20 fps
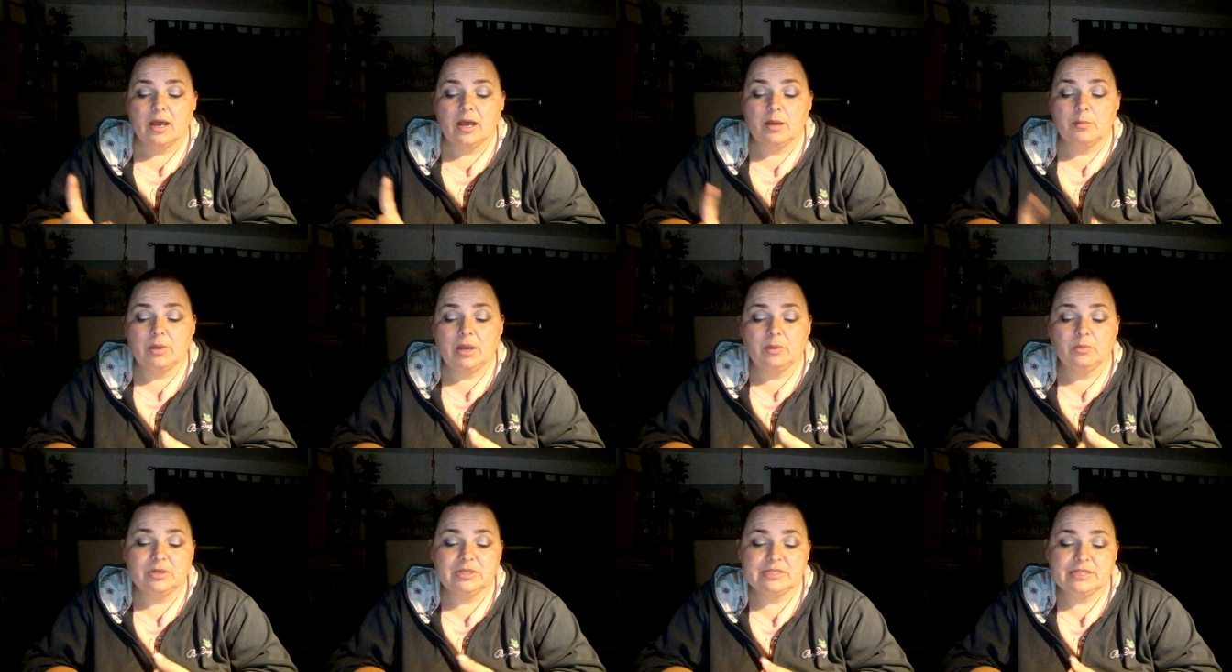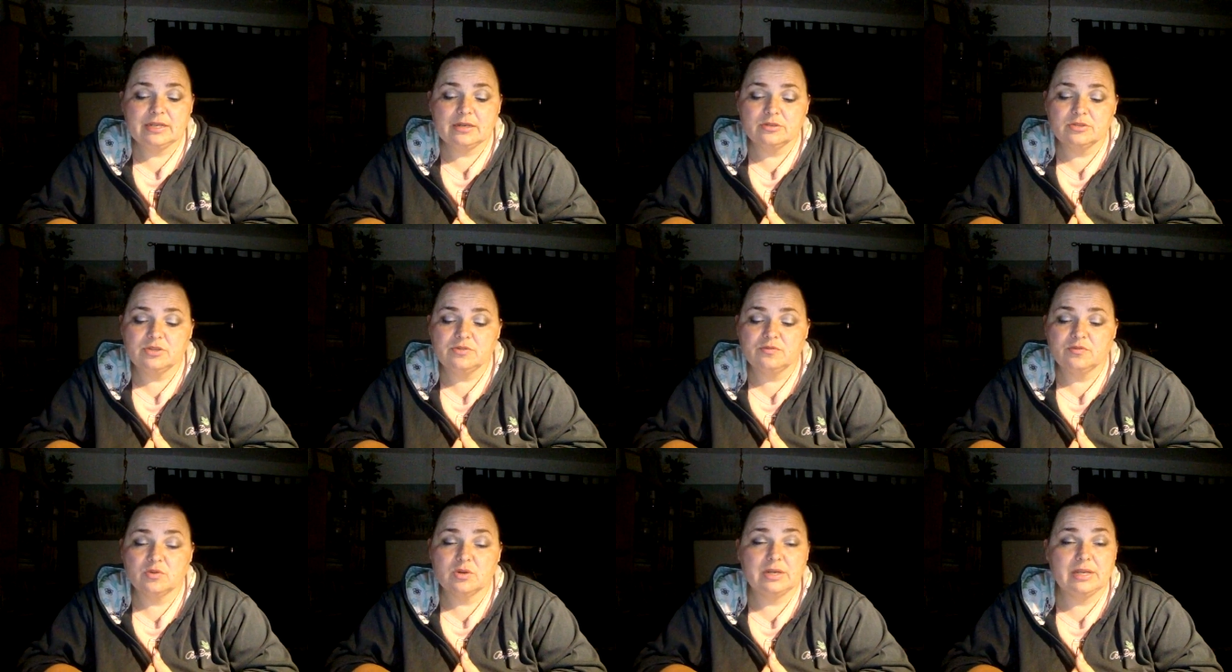Um, I went down
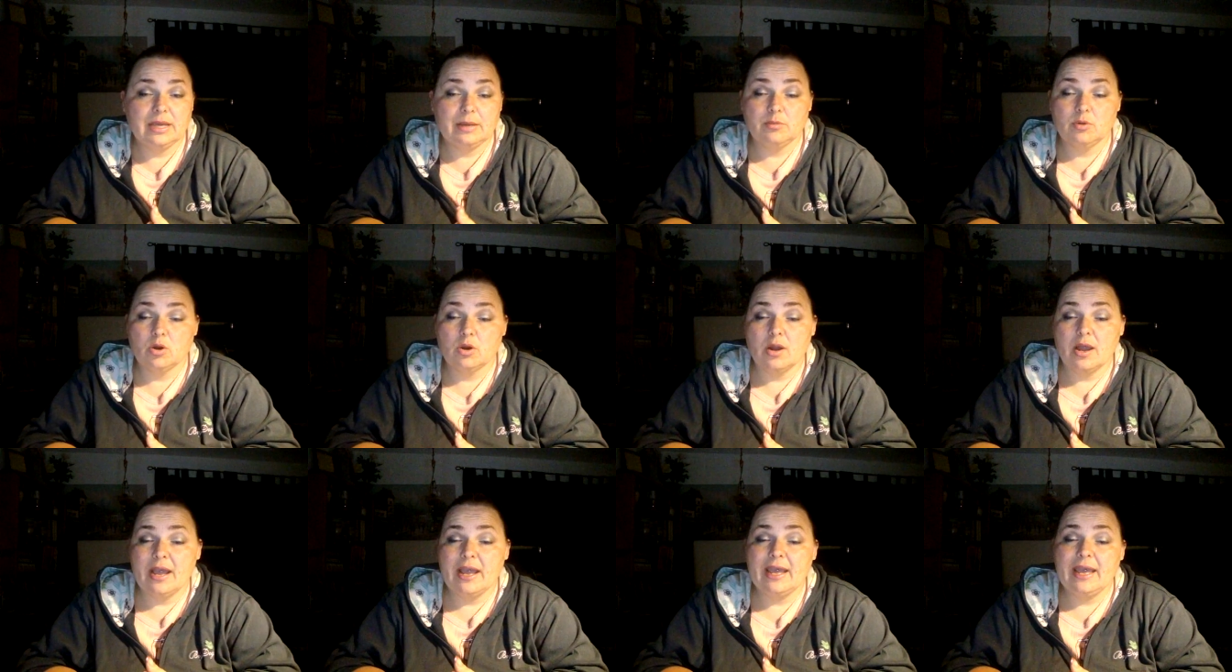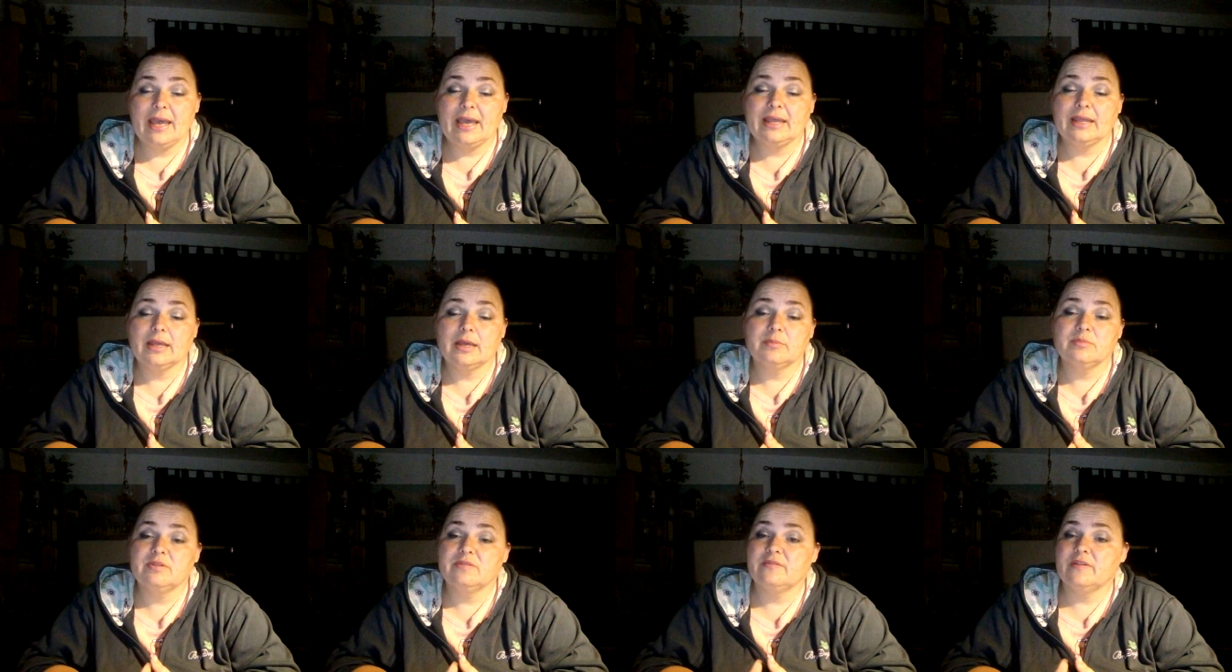for an MRI and
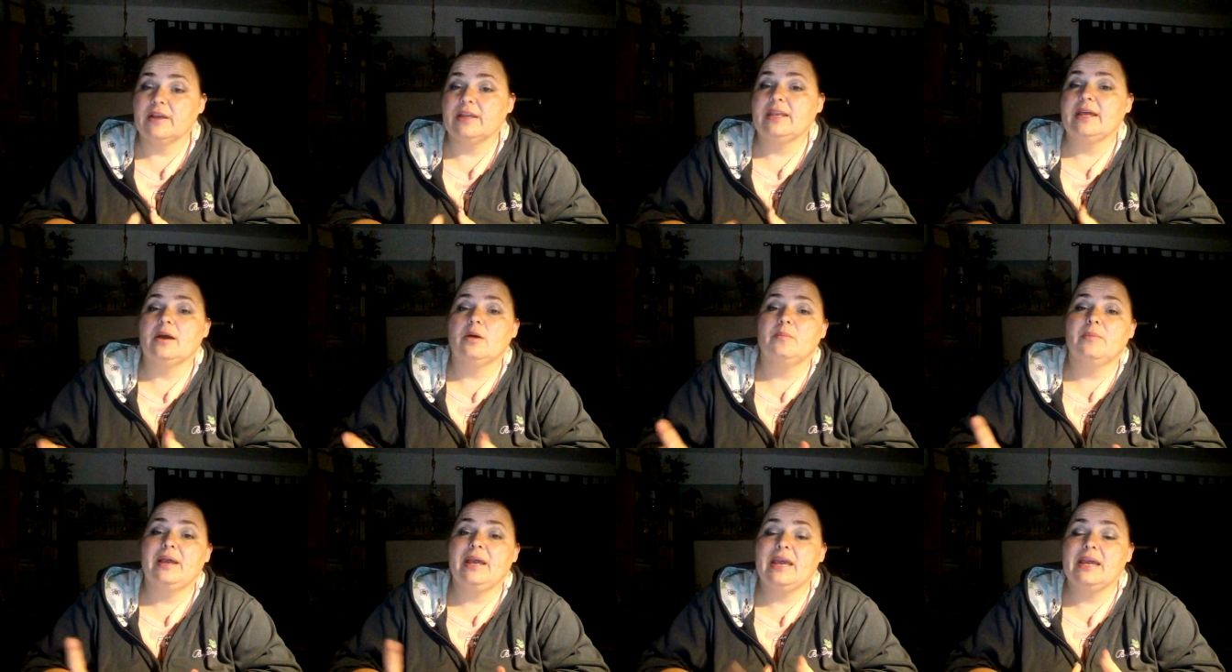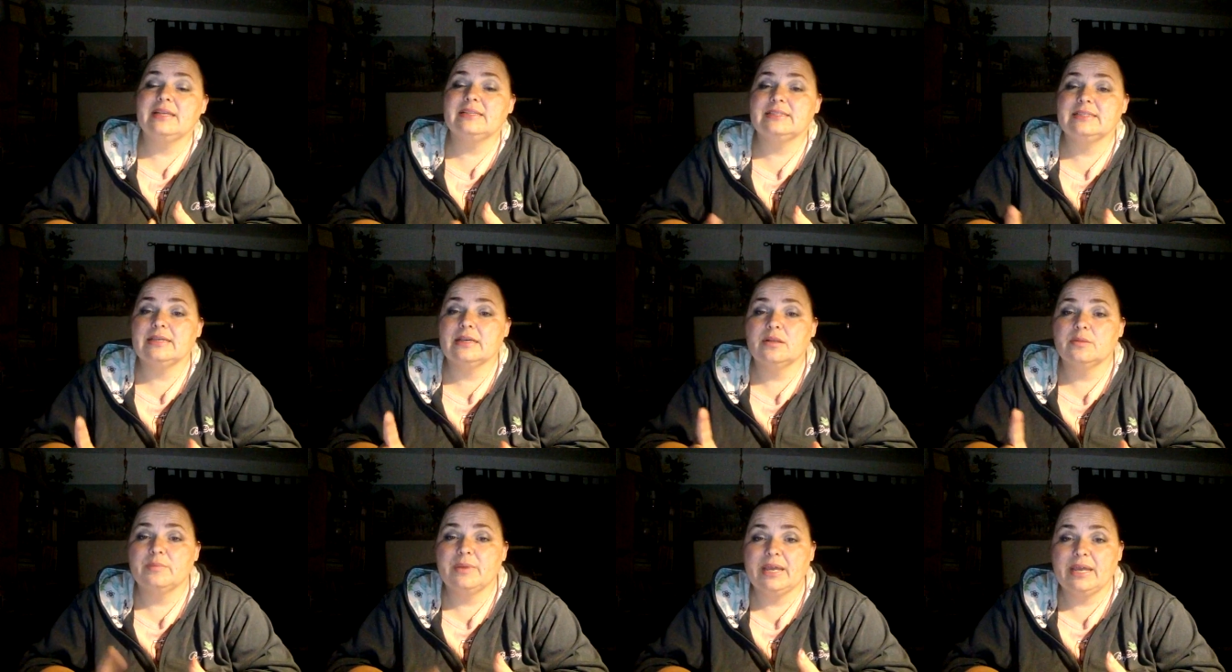come to find out my
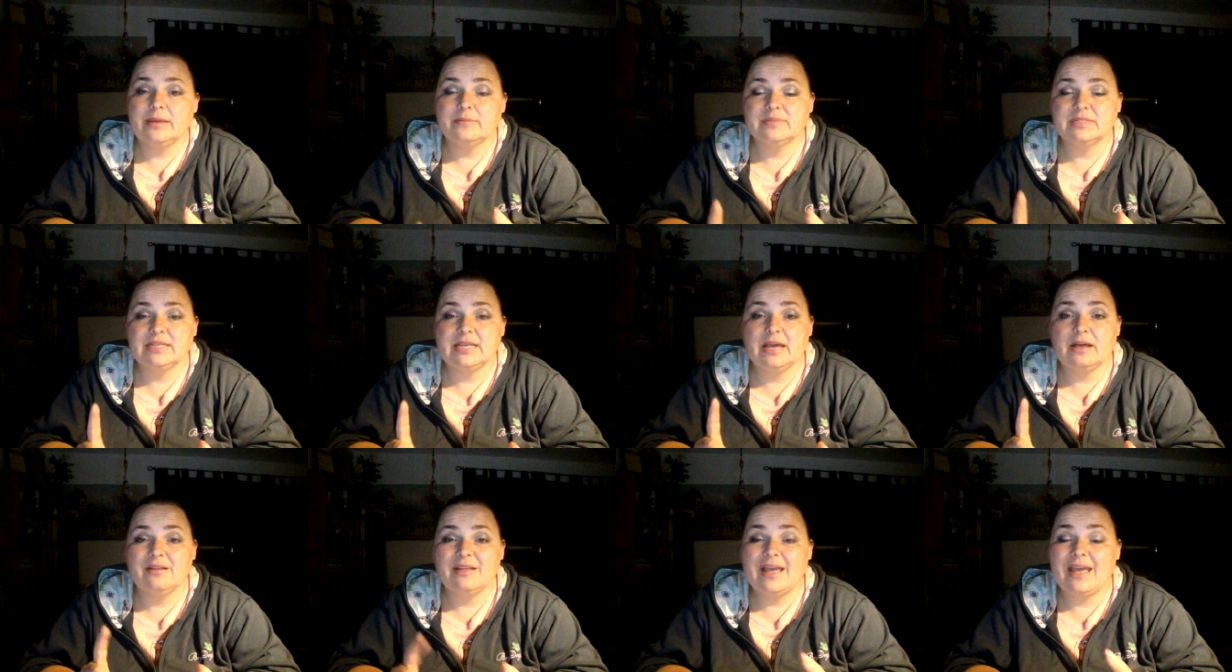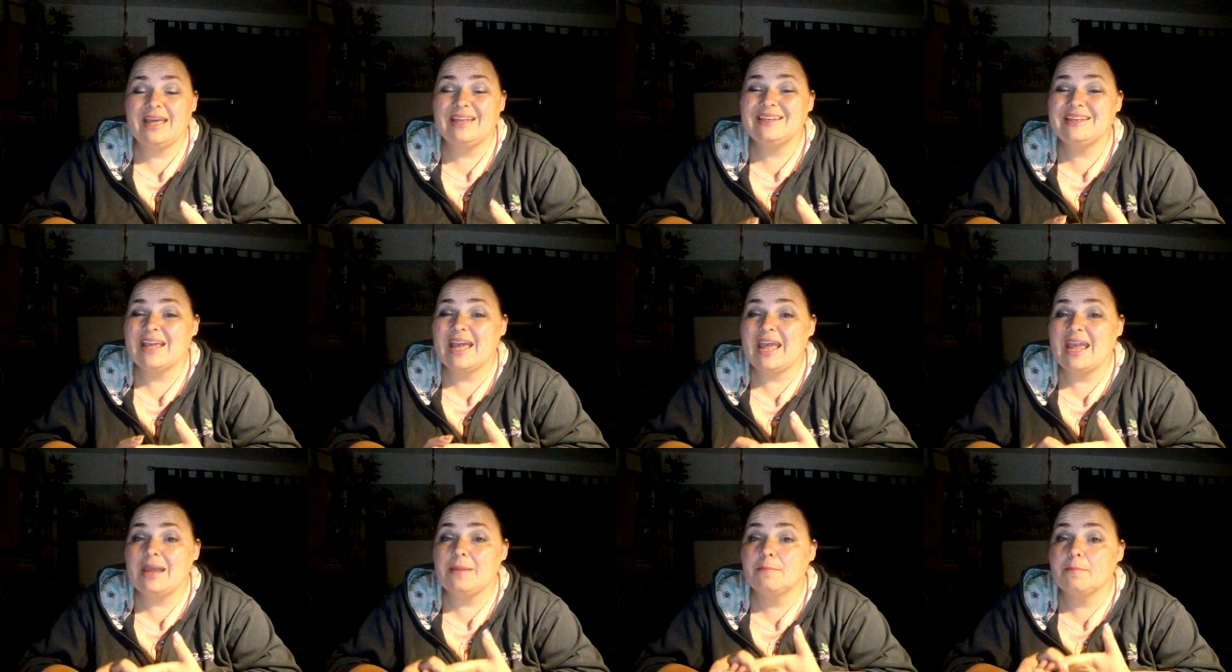ACL, my MCL, and
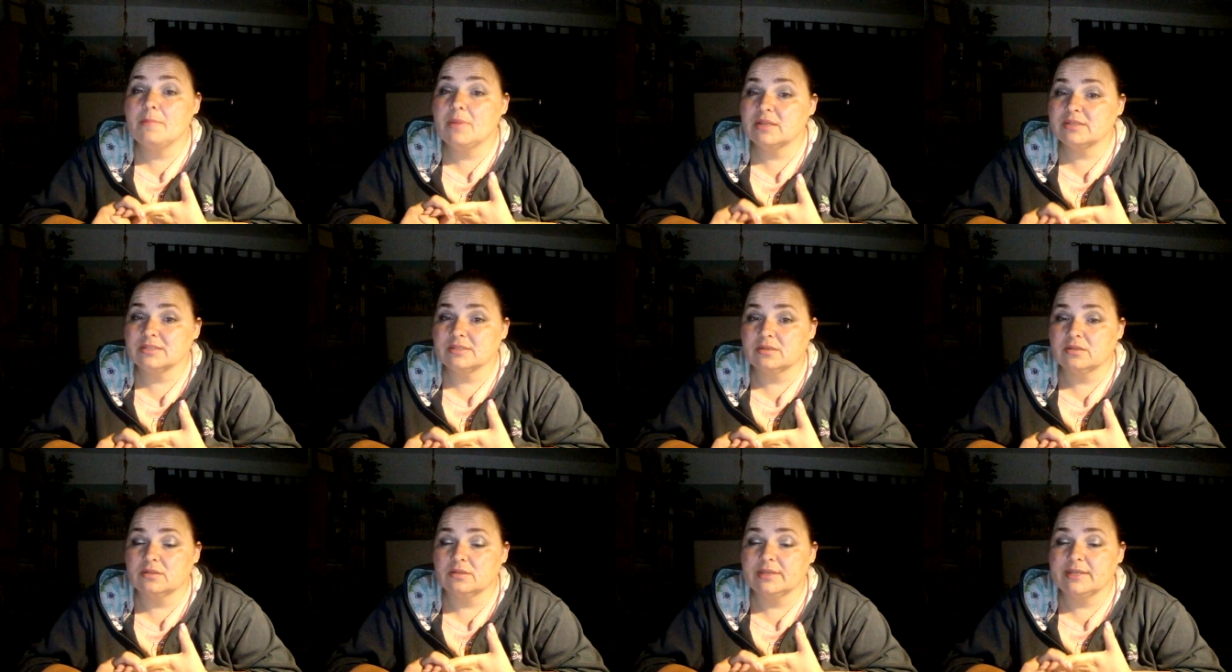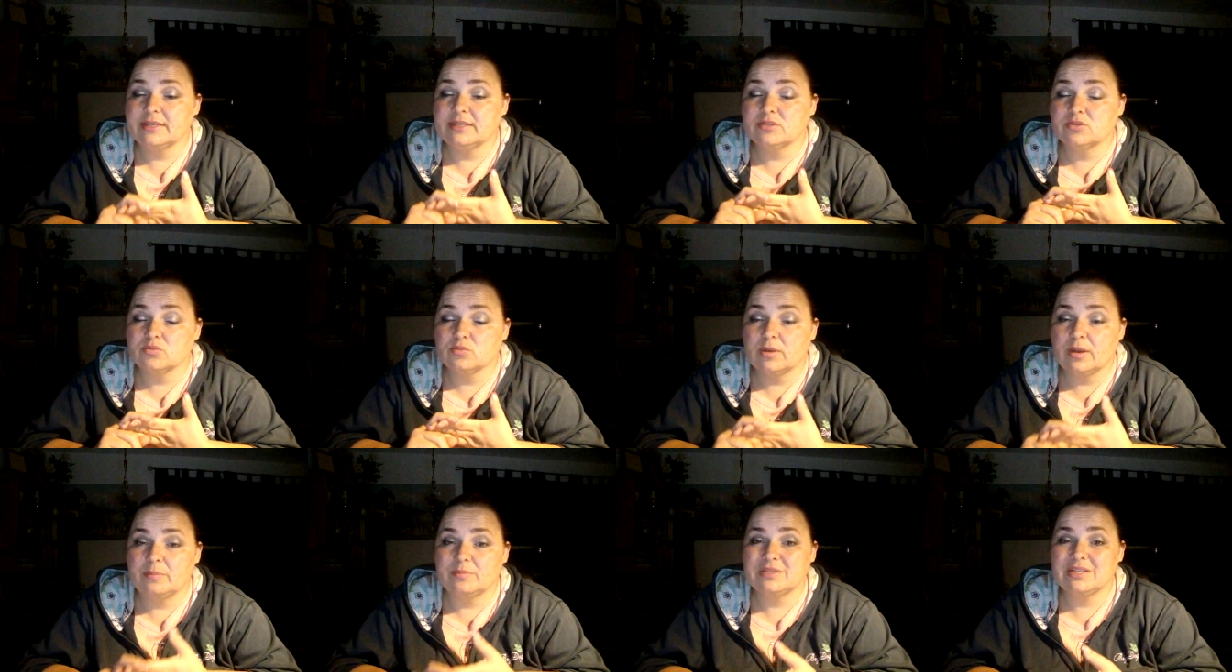a muscle is
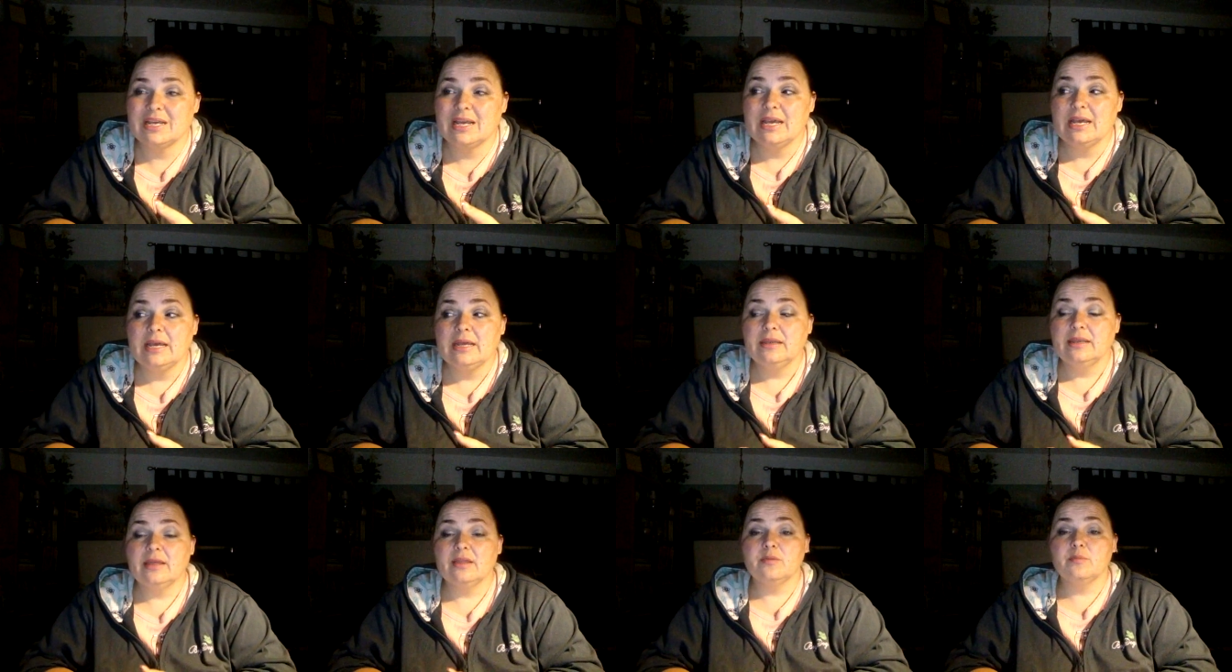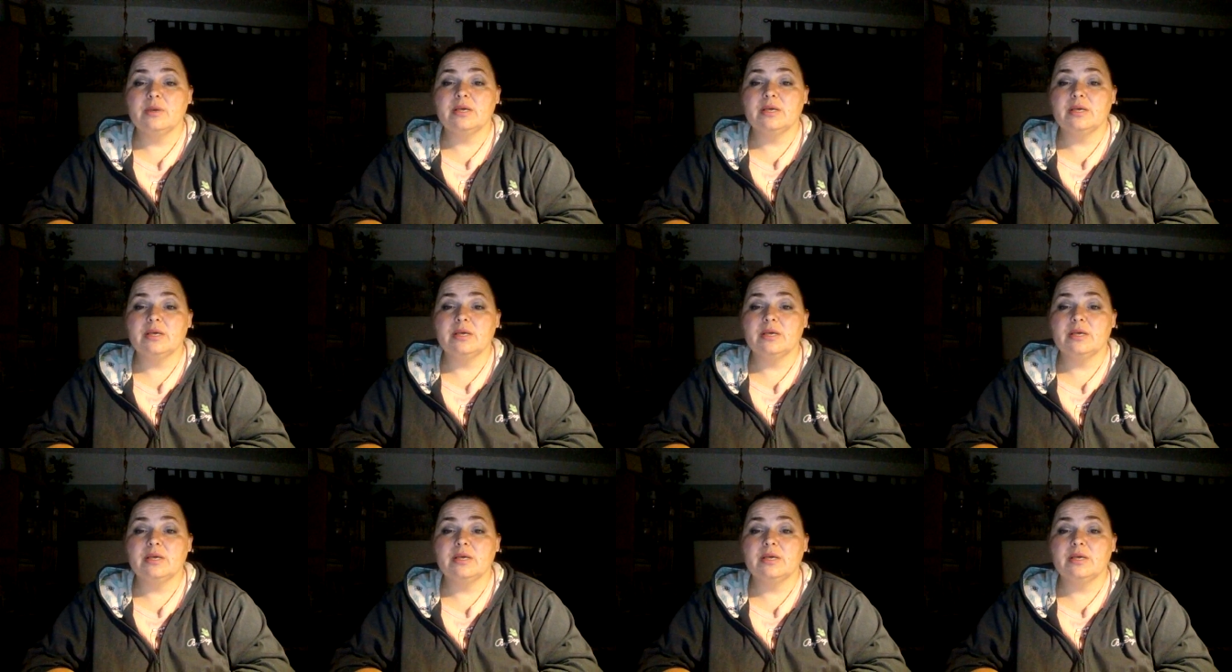ripped. Now the